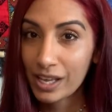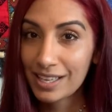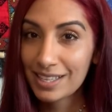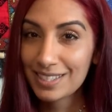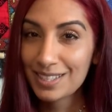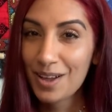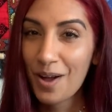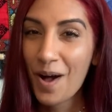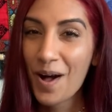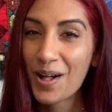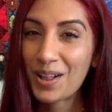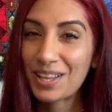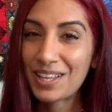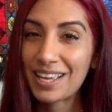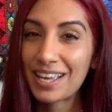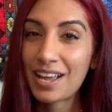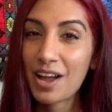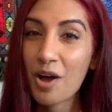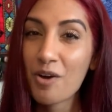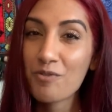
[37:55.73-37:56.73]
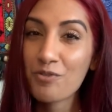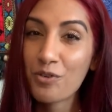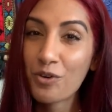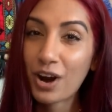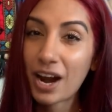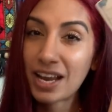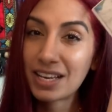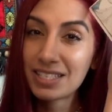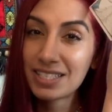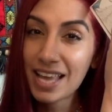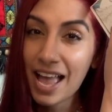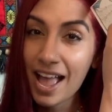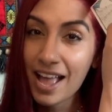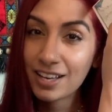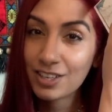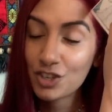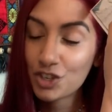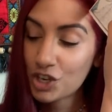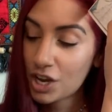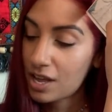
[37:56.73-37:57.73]
is calling for
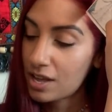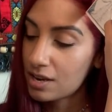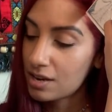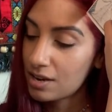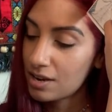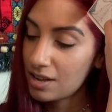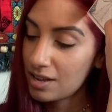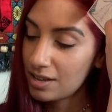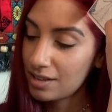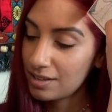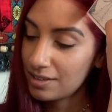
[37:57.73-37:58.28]
attention.